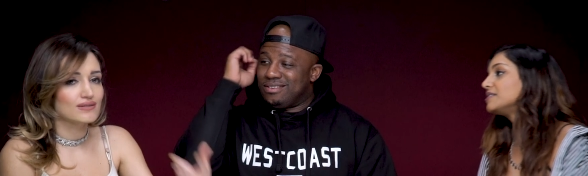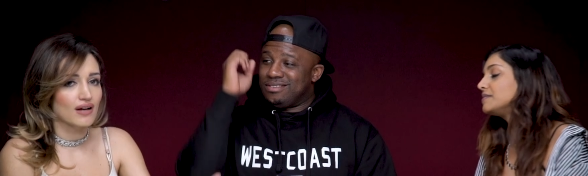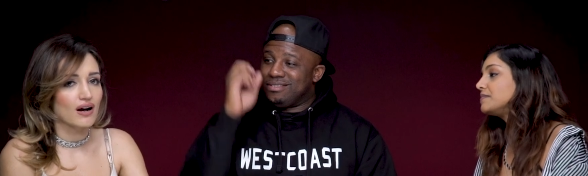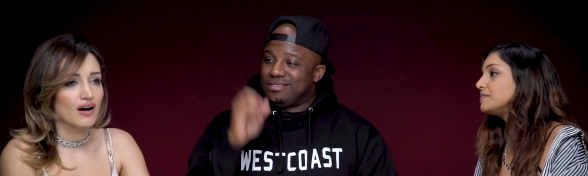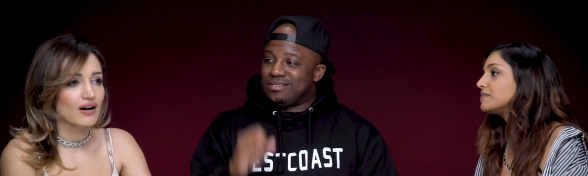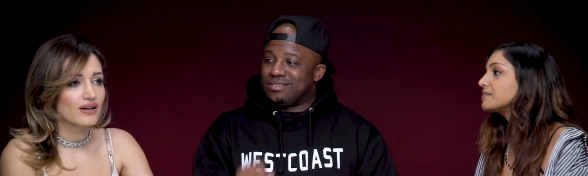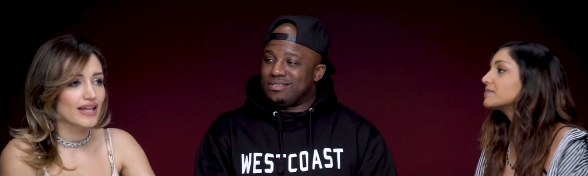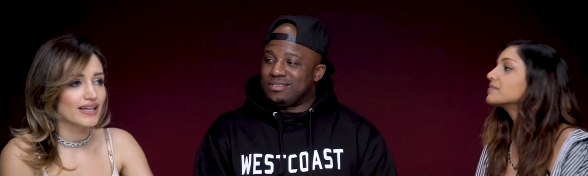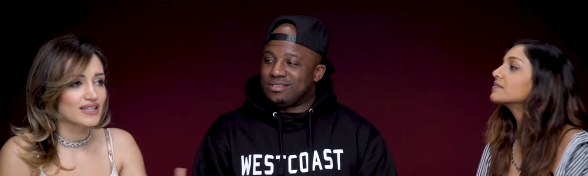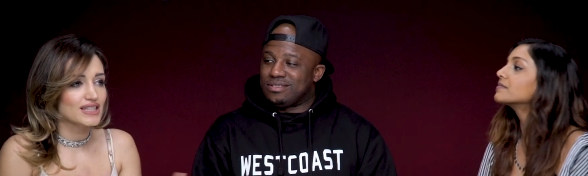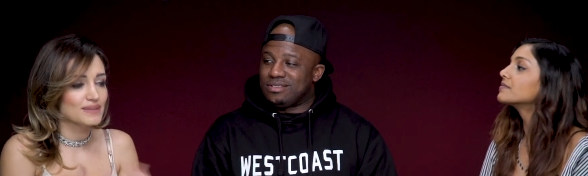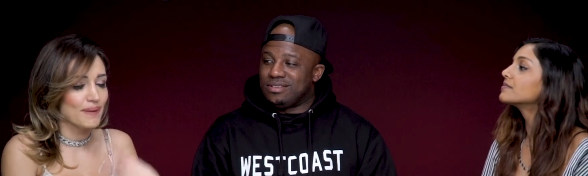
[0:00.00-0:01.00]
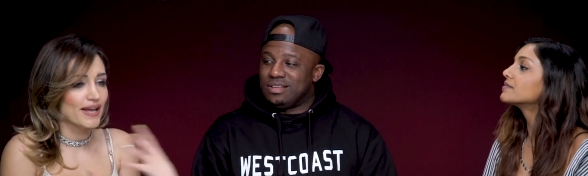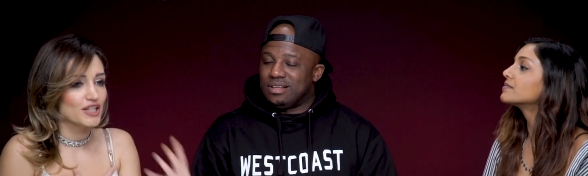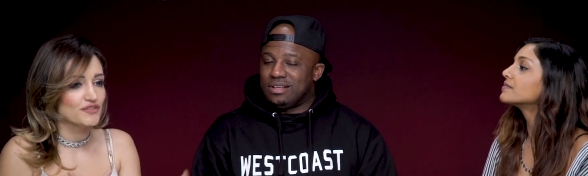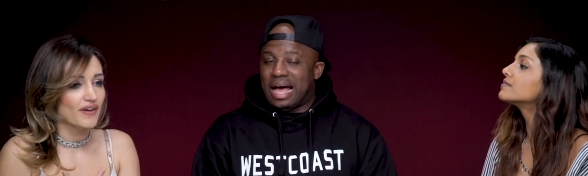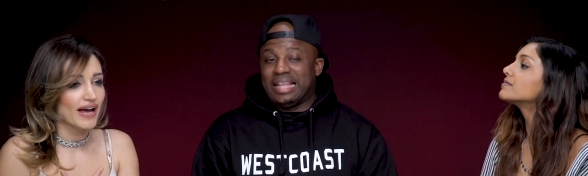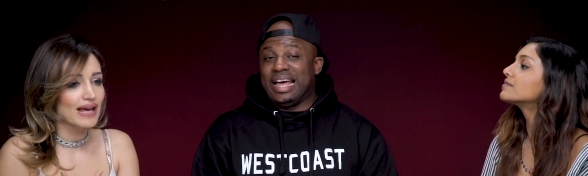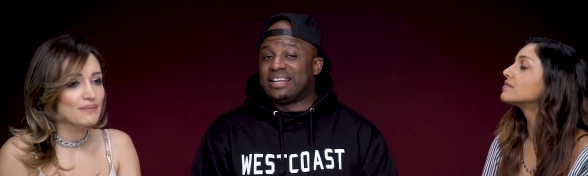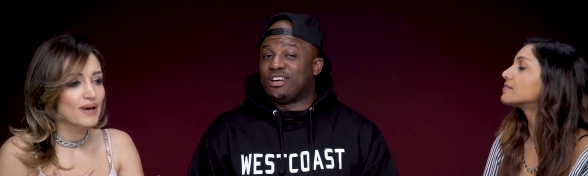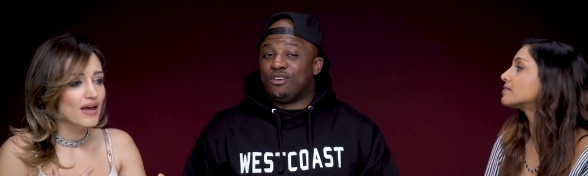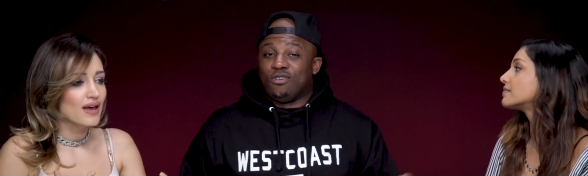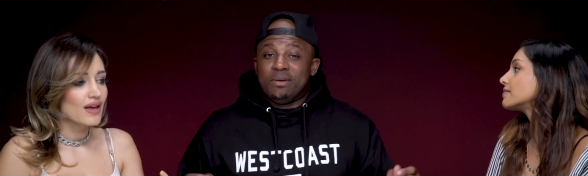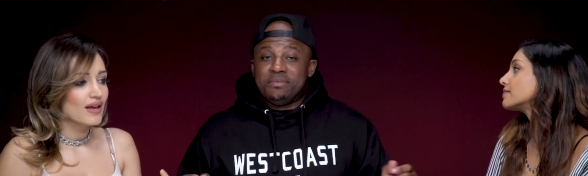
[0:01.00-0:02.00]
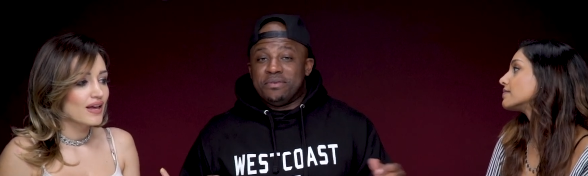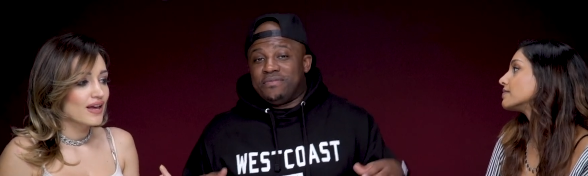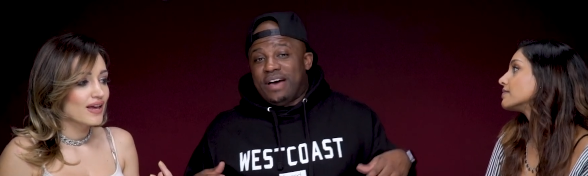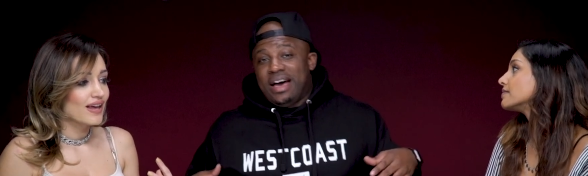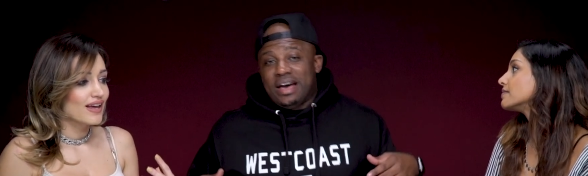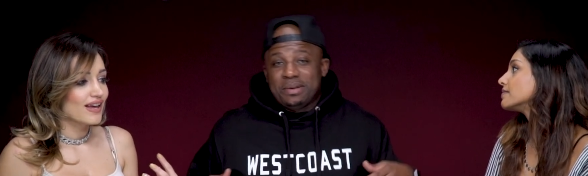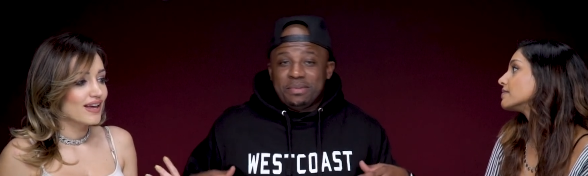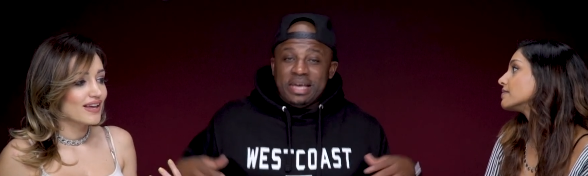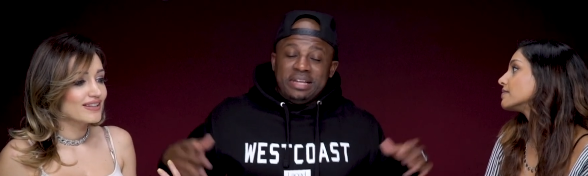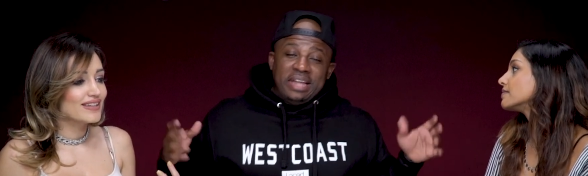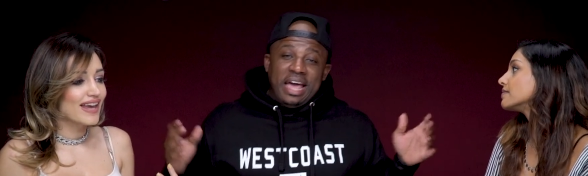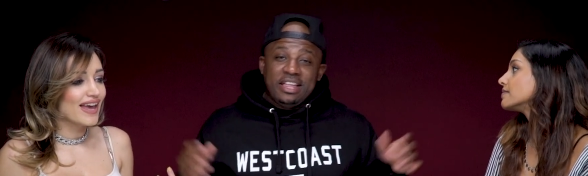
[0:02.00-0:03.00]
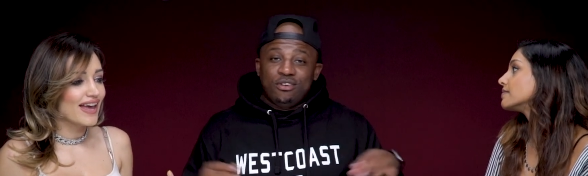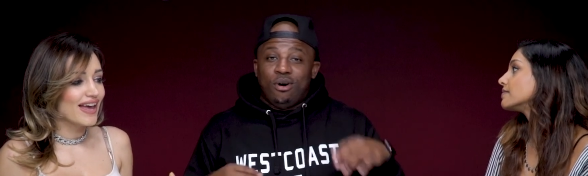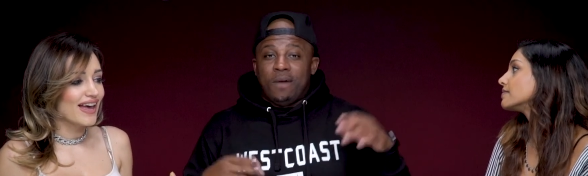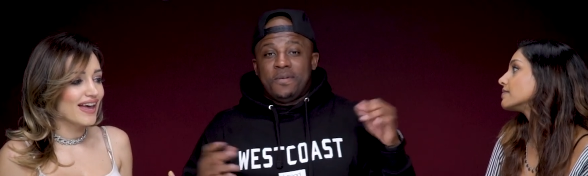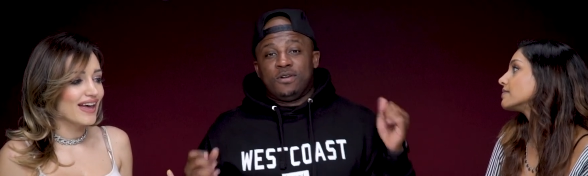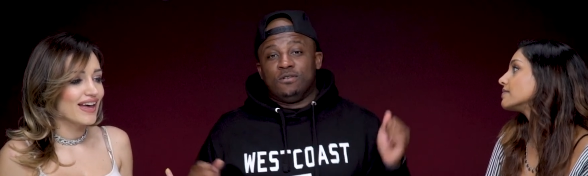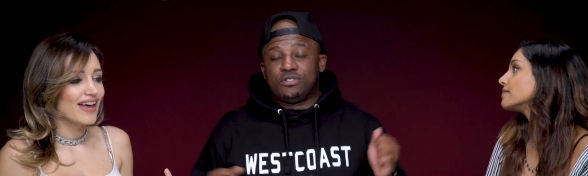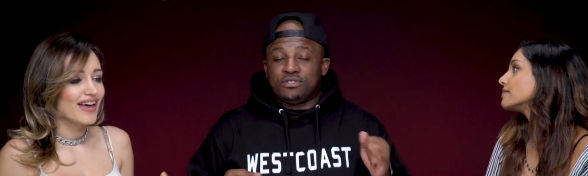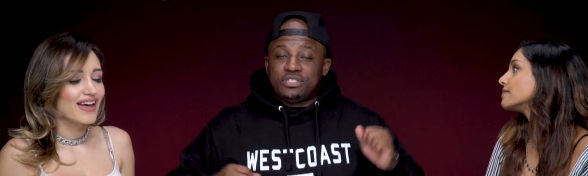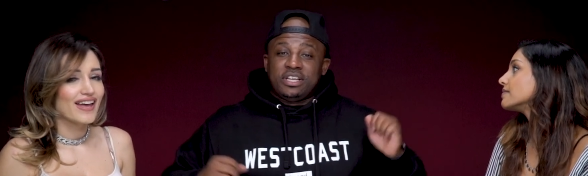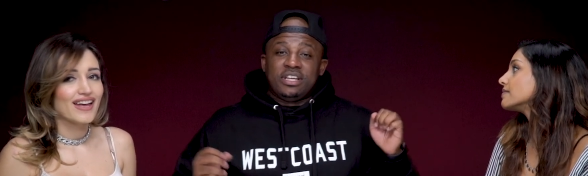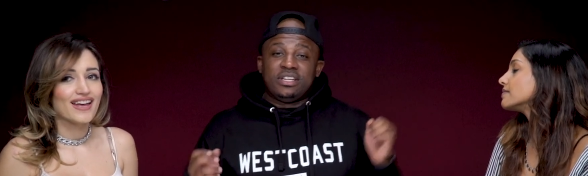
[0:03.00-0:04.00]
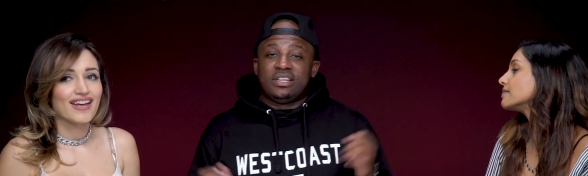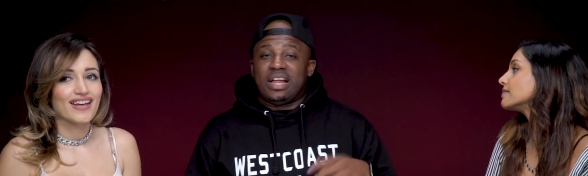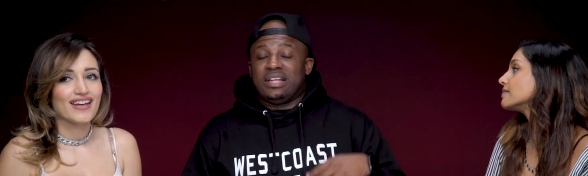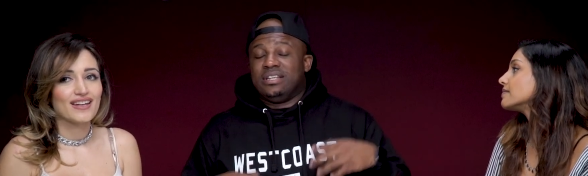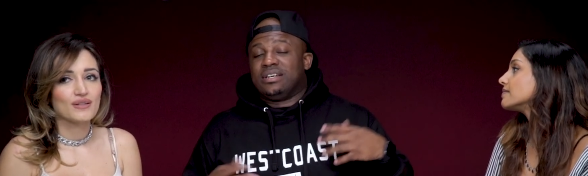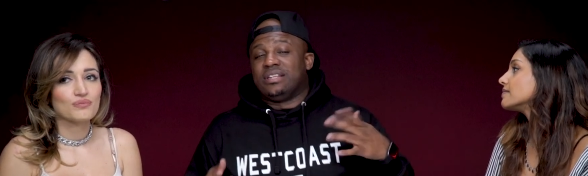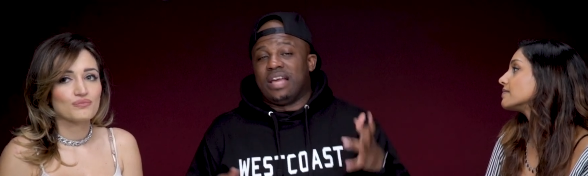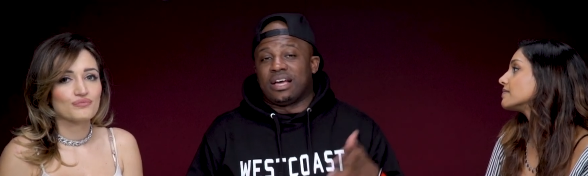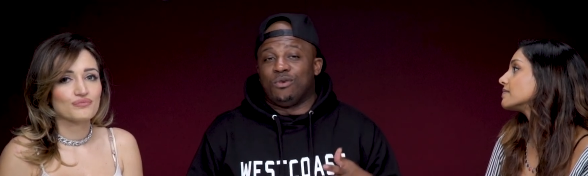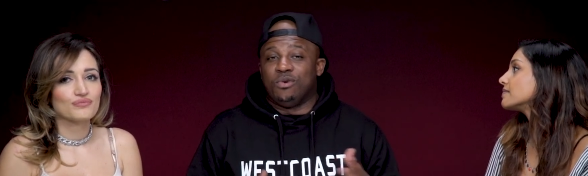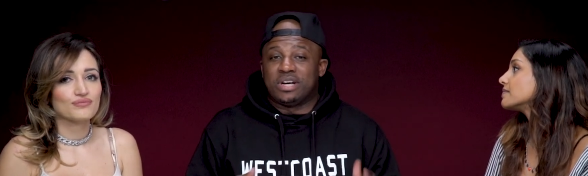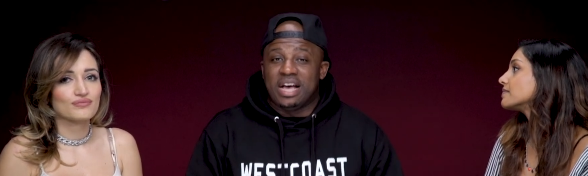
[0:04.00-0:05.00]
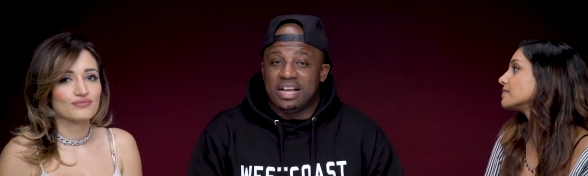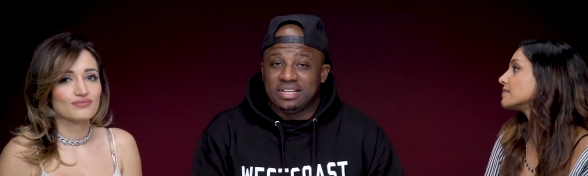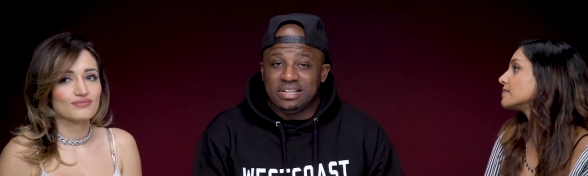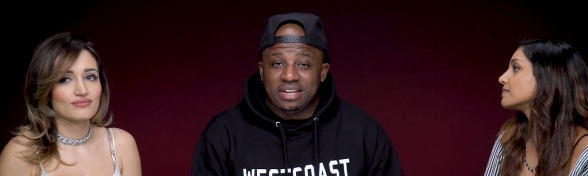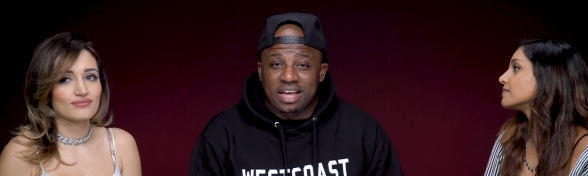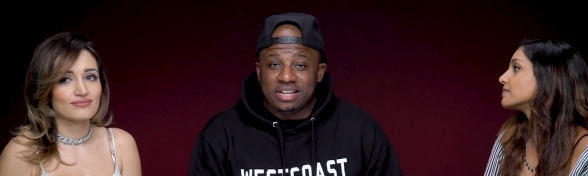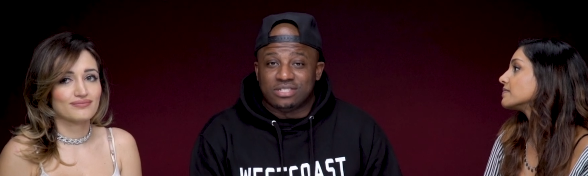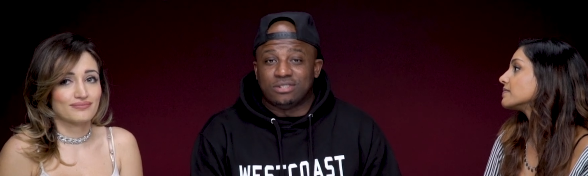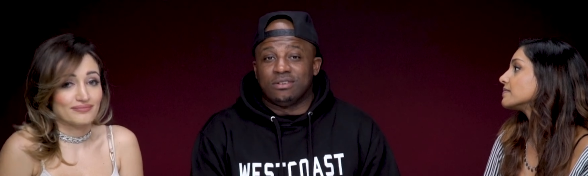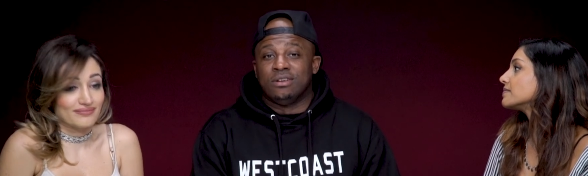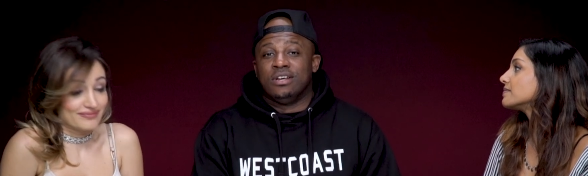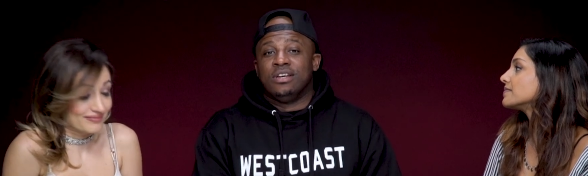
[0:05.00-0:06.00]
Speaker 1: song. Like it's a Spanish vibe. I like
Speaker 2: the Caribbean vibe, and Daniel, yeah. our producer, said that I look like a Wakandan dancer,